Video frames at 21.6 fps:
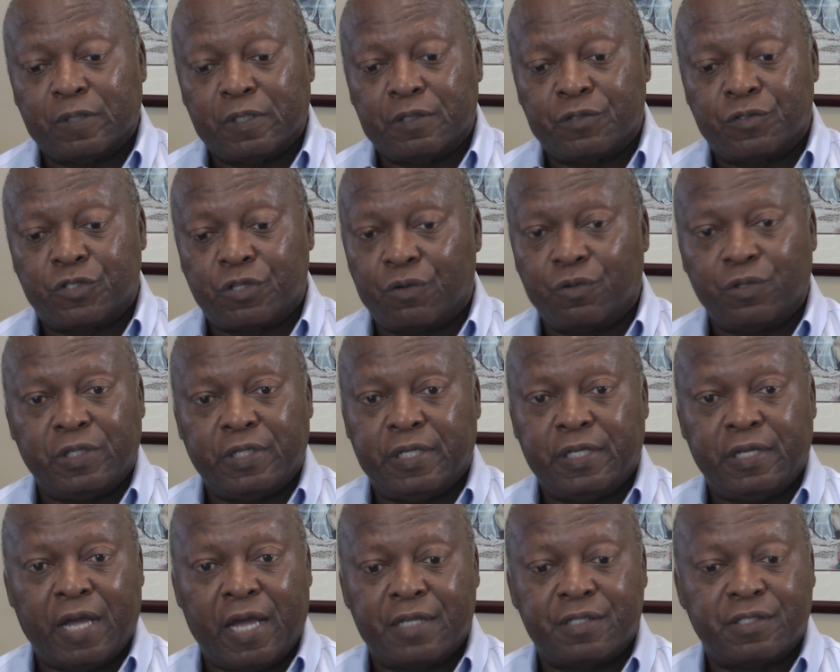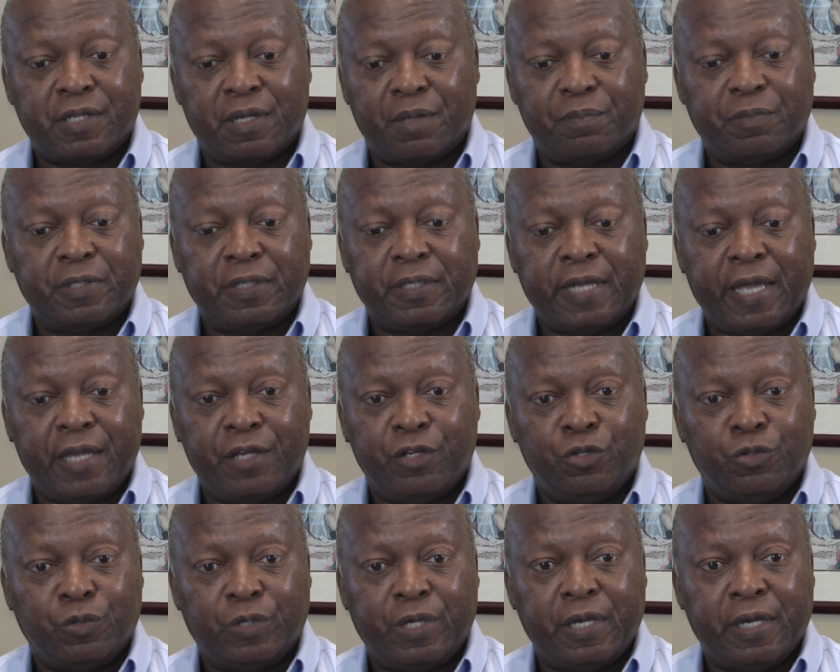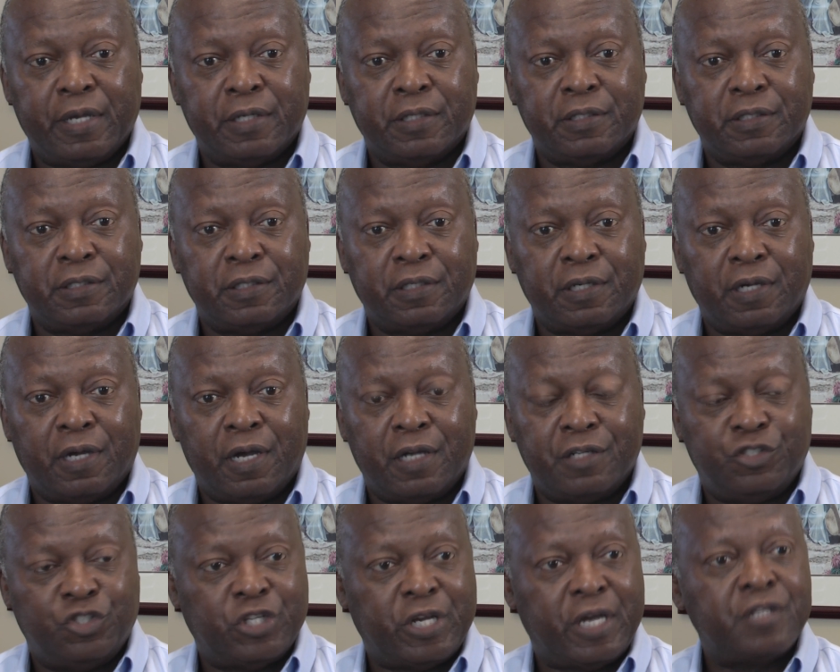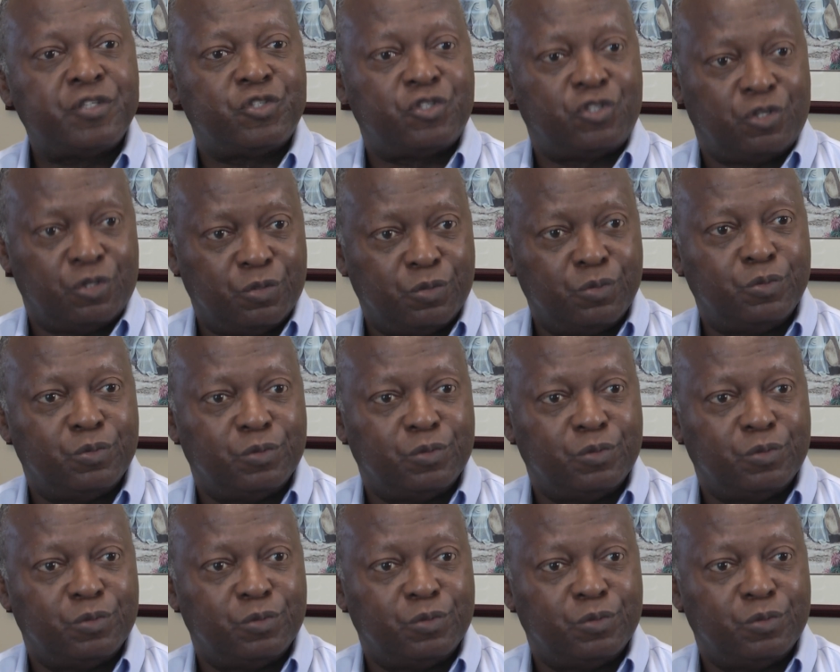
Certainly not something that you could adjust to.